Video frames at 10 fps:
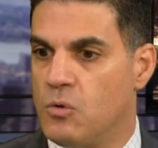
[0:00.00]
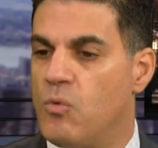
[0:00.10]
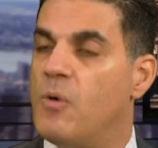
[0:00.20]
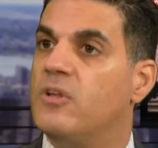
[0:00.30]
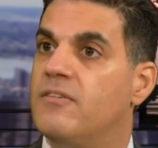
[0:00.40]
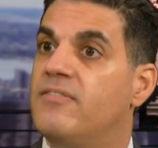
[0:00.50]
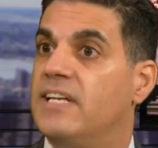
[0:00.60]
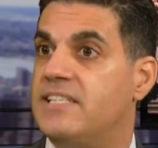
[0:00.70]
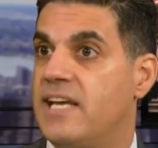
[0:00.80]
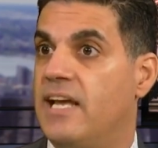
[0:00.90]
what would the
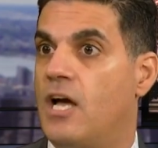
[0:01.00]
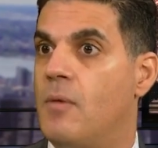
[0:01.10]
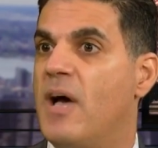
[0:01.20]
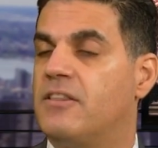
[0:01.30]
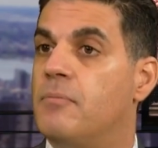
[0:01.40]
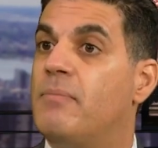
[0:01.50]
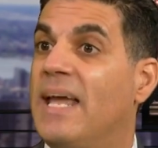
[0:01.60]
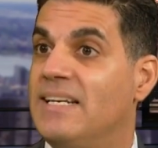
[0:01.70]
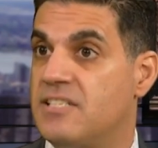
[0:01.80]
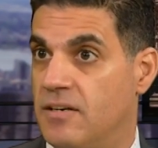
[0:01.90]
Fed say about the
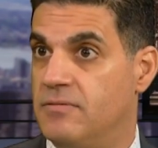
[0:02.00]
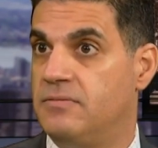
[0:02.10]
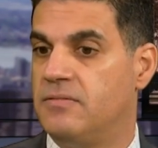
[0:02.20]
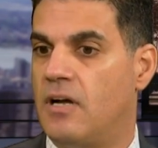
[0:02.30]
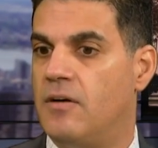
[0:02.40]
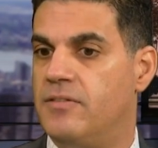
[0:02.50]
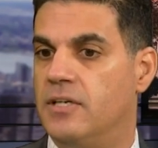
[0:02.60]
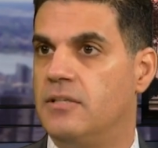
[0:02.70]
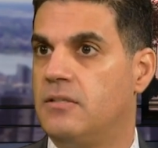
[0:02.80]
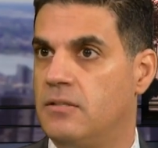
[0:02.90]
pace of
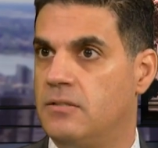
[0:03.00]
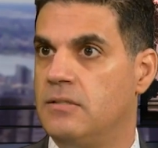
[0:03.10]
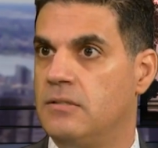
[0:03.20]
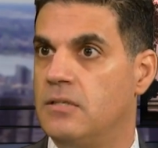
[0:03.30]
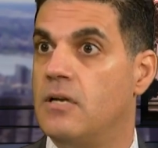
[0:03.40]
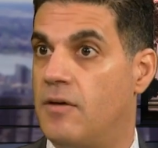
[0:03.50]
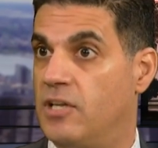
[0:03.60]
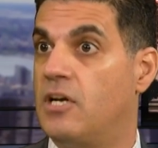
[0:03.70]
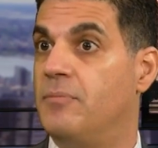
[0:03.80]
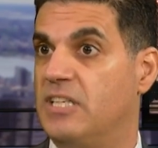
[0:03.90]
the
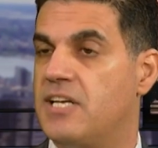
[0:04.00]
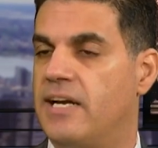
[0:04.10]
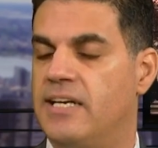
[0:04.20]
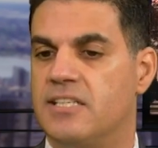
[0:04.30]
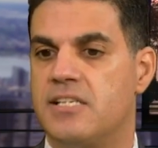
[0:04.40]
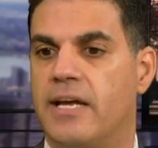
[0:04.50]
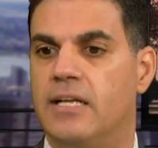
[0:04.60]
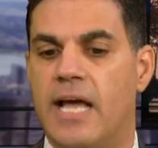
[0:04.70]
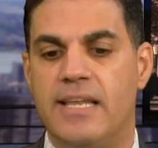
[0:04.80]
coming tightening cycle?